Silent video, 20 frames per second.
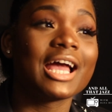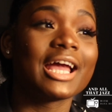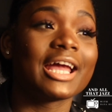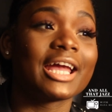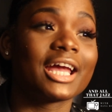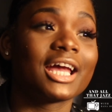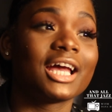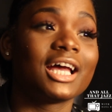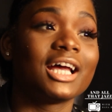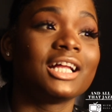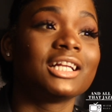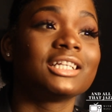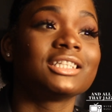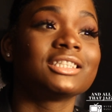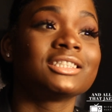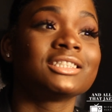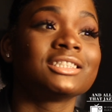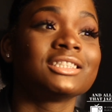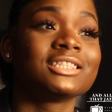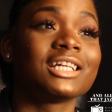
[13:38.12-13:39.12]

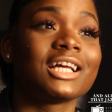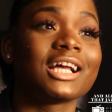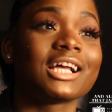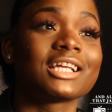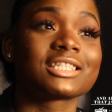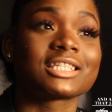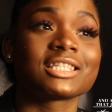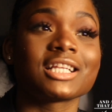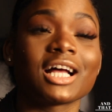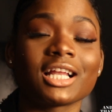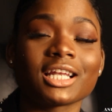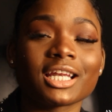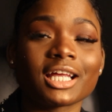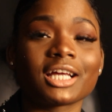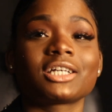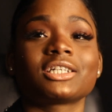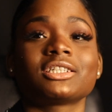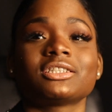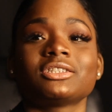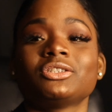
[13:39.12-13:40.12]
And it's not
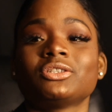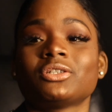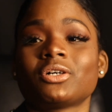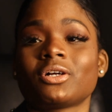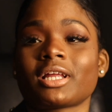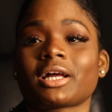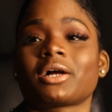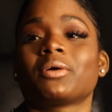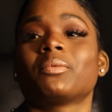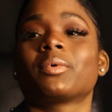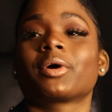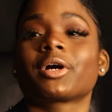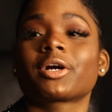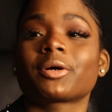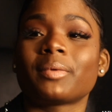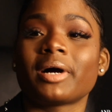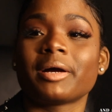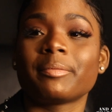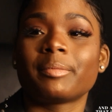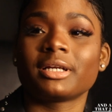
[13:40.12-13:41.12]
like, you know, like a
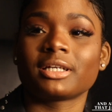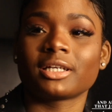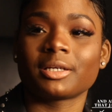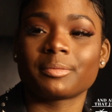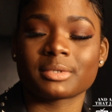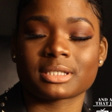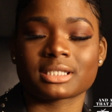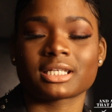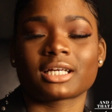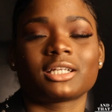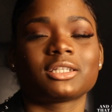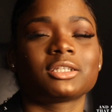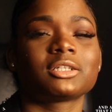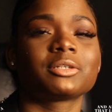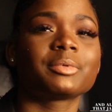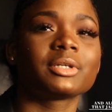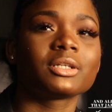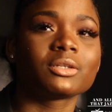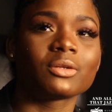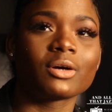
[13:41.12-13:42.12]
work white button-up. It's like a little bit